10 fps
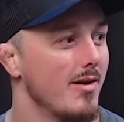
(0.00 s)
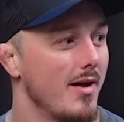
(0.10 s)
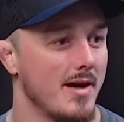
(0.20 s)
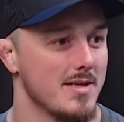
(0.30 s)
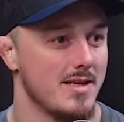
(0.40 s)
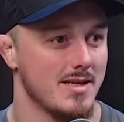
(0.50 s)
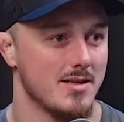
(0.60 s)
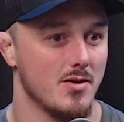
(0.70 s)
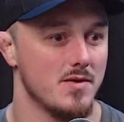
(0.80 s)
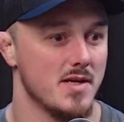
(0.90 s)
And that's
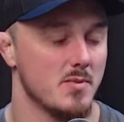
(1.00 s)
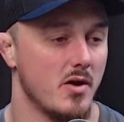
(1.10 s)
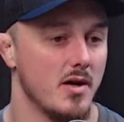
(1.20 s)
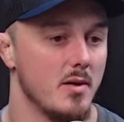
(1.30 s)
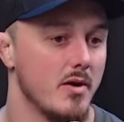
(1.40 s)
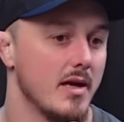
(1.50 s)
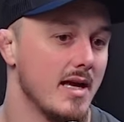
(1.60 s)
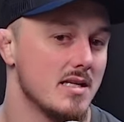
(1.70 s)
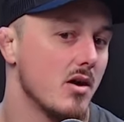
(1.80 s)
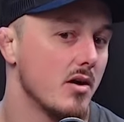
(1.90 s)
the context behind it. But it
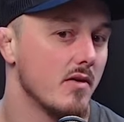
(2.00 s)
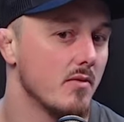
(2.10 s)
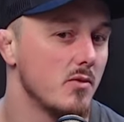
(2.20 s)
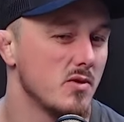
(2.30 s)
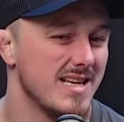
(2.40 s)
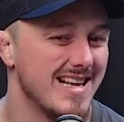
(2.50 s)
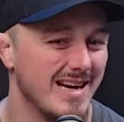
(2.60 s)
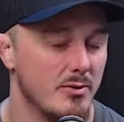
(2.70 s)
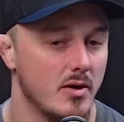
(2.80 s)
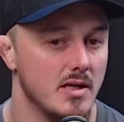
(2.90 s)
gets kind of, not say
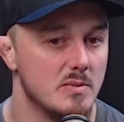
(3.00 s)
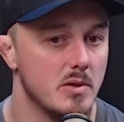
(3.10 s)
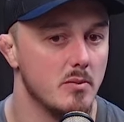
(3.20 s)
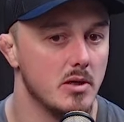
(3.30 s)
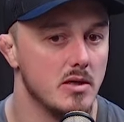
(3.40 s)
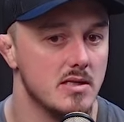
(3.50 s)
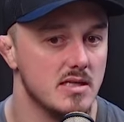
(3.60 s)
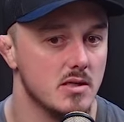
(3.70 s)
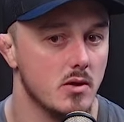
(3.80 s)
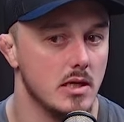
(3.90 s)
glamorized, but because
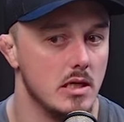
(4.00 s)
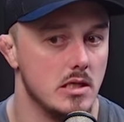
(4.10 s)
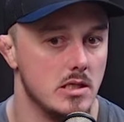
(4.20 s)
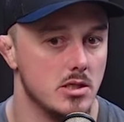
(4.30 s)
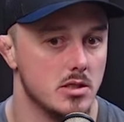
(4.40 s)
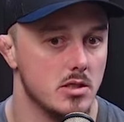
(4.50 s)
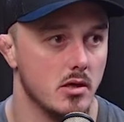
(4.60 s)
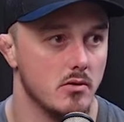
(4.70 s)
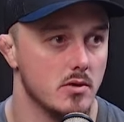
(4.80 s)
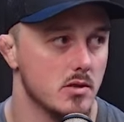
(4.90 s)
it's quite easy just to
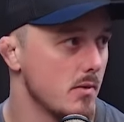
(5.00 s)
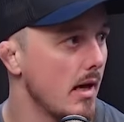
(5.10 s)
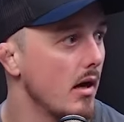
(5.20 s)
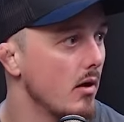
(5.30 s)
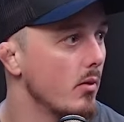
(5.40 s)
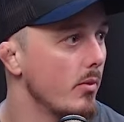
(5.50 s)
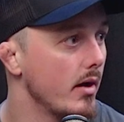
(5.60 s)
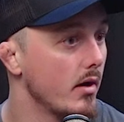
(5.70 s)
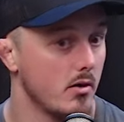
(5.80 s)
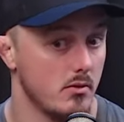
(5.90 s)
go and sweat a little bit
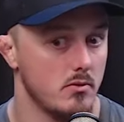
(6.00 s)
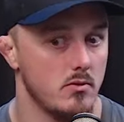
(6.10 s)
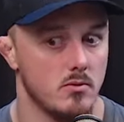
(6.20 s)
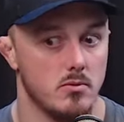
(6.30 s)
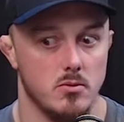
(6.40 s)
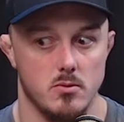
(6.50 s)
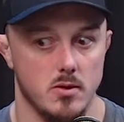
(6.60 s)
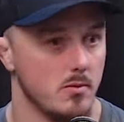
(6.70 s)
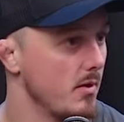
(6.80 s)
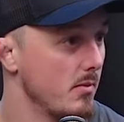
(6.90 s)
and go, oh,
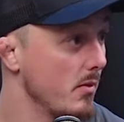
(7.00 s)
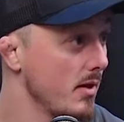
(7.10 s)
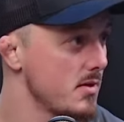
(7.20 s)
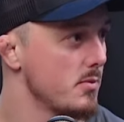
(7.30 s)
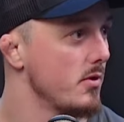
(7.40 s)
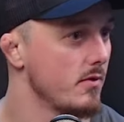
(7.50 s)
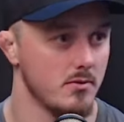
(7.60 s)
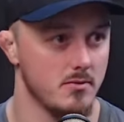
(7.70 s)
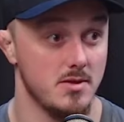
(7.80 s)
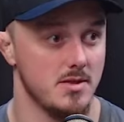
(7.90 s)
my weight's moved.
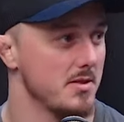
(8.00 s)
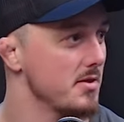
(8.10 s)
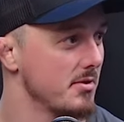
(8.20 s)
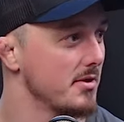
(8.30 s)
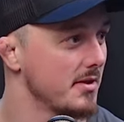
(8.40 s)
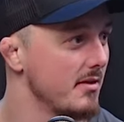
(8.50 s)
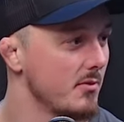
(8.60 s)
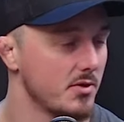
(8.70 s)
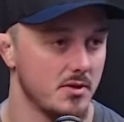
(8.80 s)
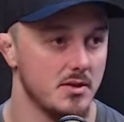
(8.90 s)
Oh, this is interesting.
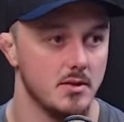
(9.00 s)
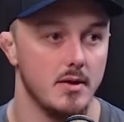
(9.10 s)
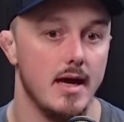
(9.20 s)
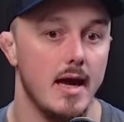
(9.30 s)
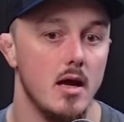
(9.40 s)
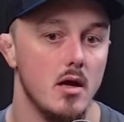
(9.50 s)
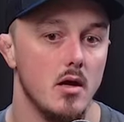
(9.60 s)
What should I do here?